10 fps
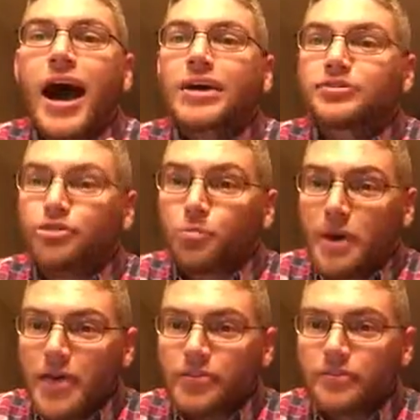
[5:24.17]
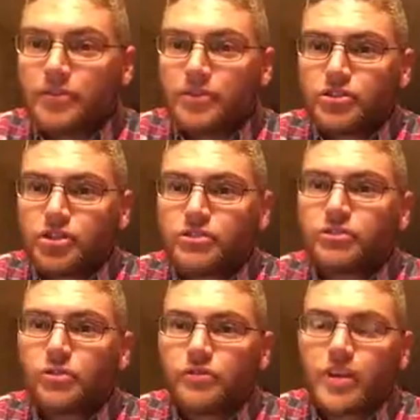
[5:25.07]
Osteopathic
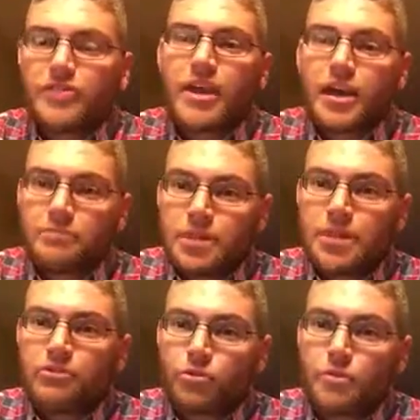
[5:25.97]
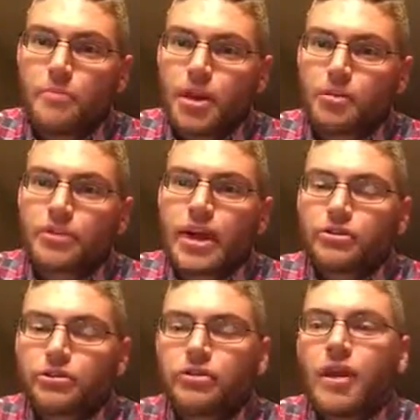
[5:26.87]
physicians, so you've got the MDs who are the medical
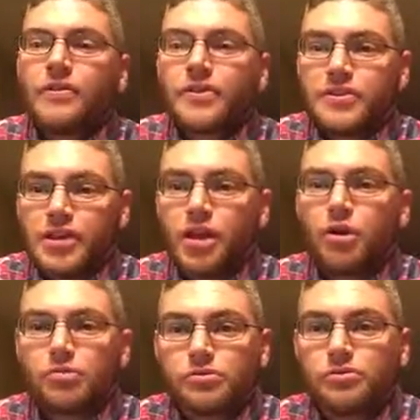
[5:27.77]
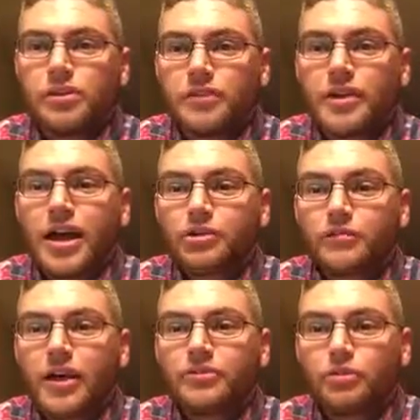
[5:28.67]
doctors, and the DOs, the doctor
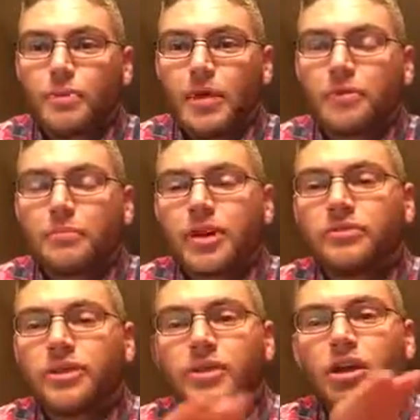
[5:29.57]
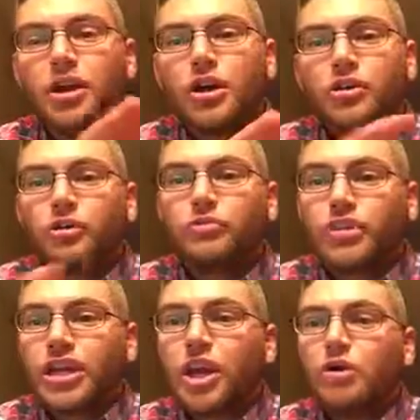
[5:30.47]
of osteopathic medicine. Those
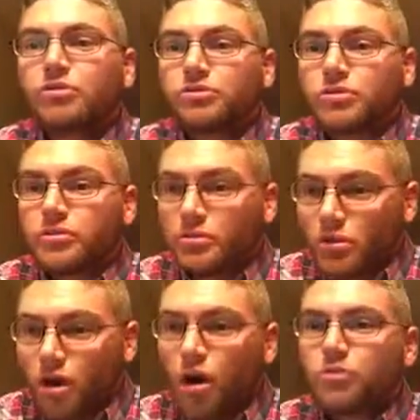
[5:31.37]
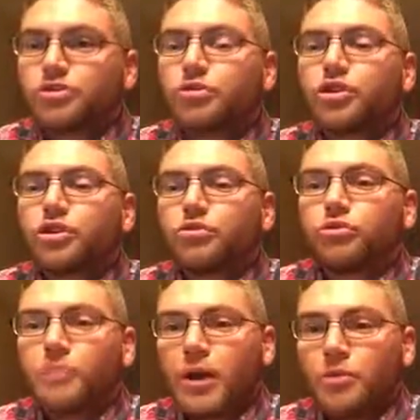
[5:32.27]
DOs also can do
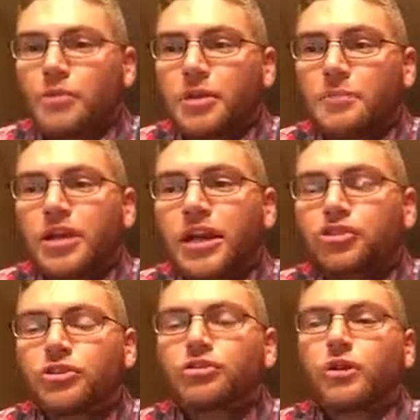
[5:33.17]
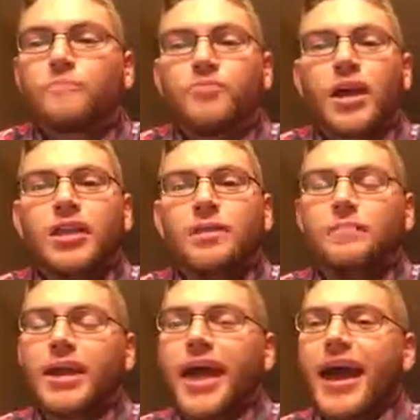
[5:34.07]
spinal manipulation. So
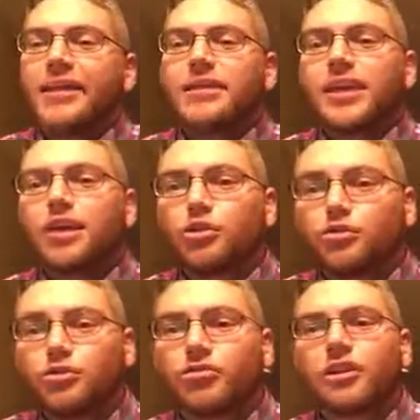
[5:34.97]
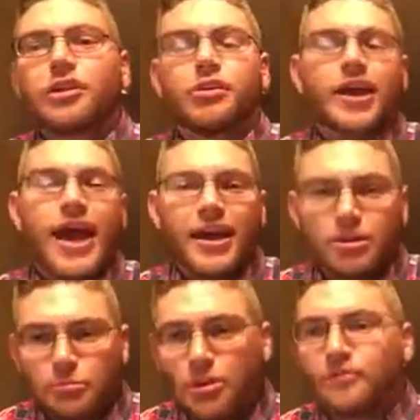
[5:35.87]
but it had, the inclusion criteria had
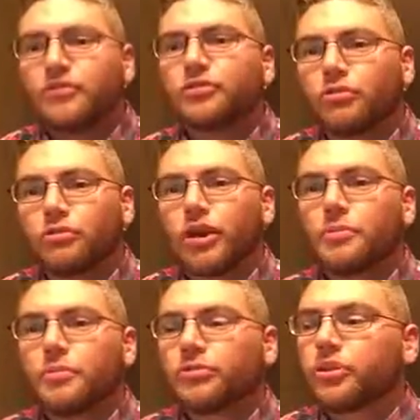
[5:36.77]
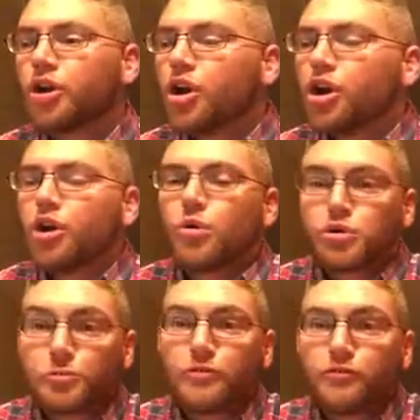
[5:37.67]
to be a physical therapist who
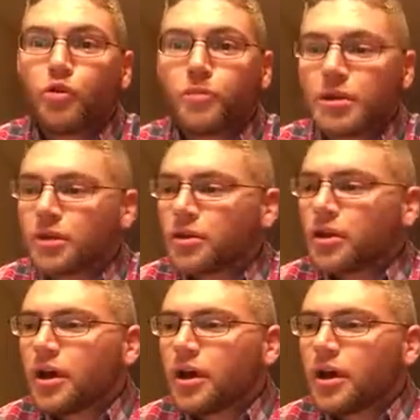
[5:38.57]
was performing